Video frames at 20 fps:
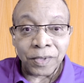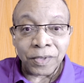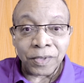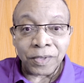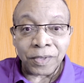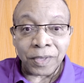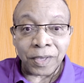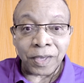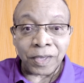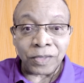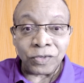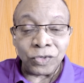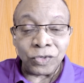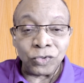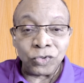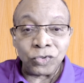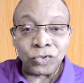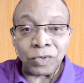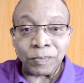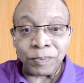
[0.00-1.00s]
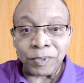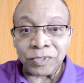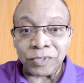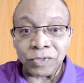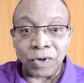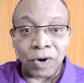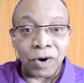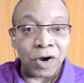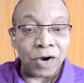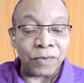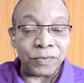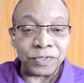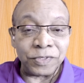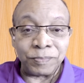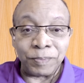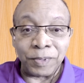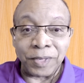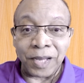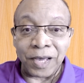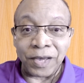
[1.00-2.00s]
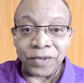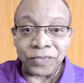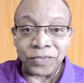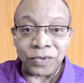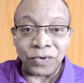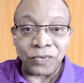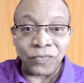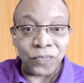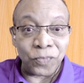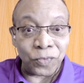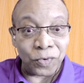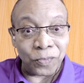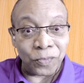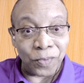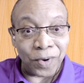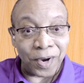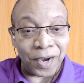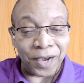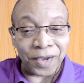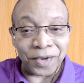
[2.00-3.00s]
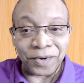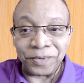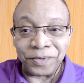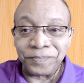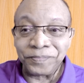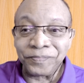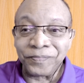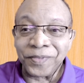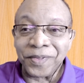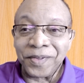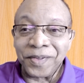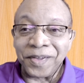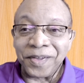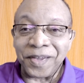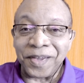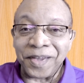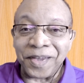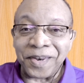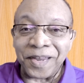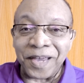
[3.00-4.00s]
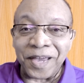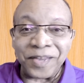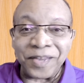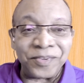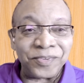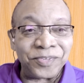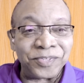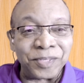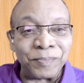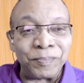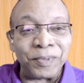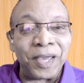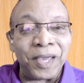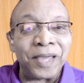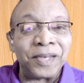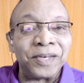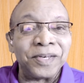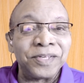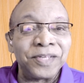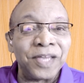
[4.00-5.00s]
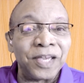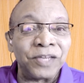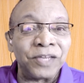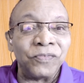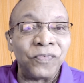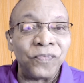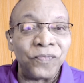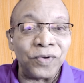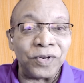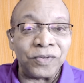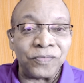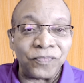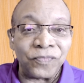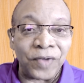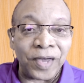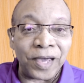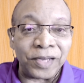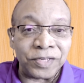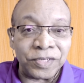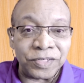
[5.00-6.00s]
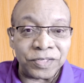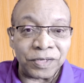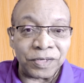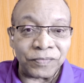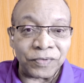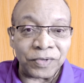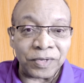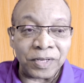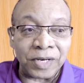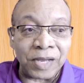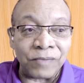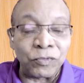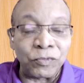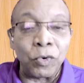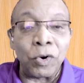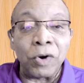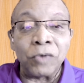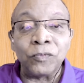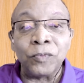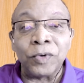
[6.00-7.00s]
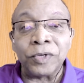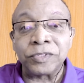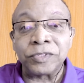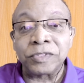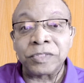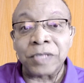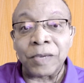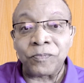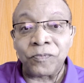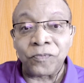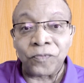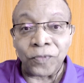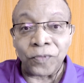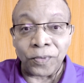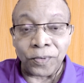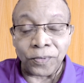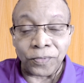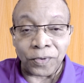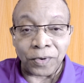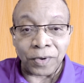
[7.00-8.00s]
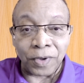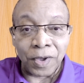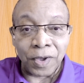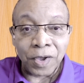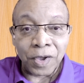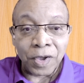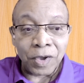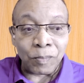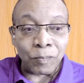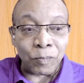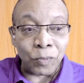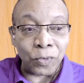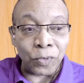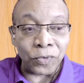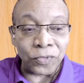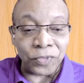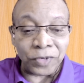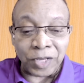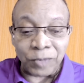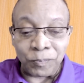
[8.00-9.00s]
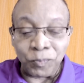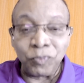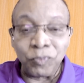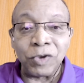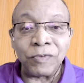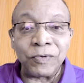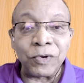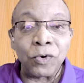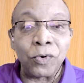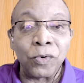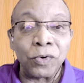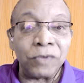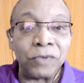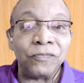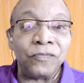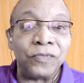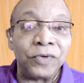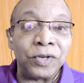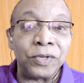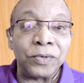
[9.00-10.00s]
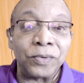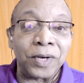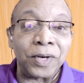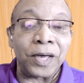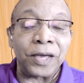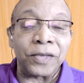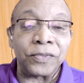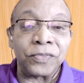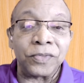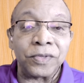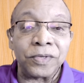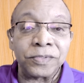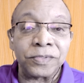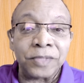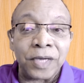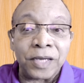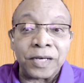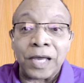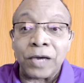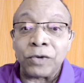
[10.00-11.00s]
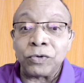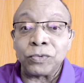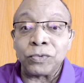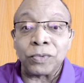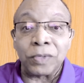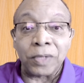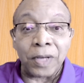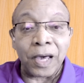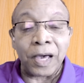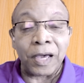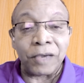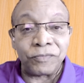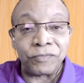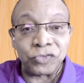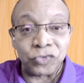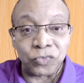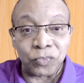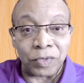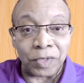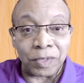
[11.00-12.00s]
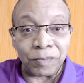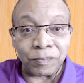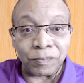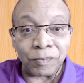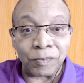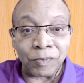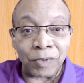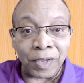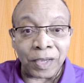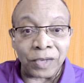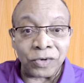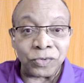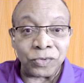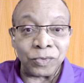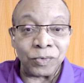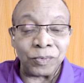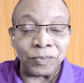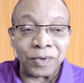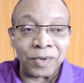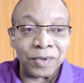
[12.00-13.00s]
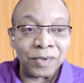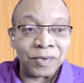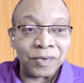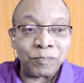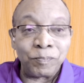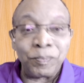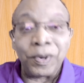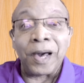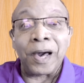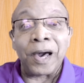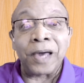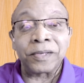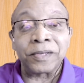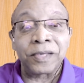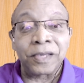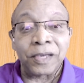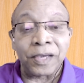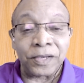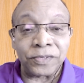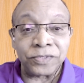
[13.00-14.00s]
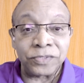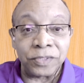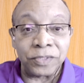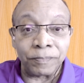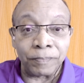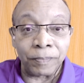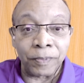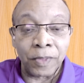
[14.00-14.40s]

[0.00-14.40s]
And YouTube has always been out there for a while, and I simply hadn't taken full advantage of it. And I've gone one step further. More than a pre-recorded video like this, I now do live stream. I do podcasting.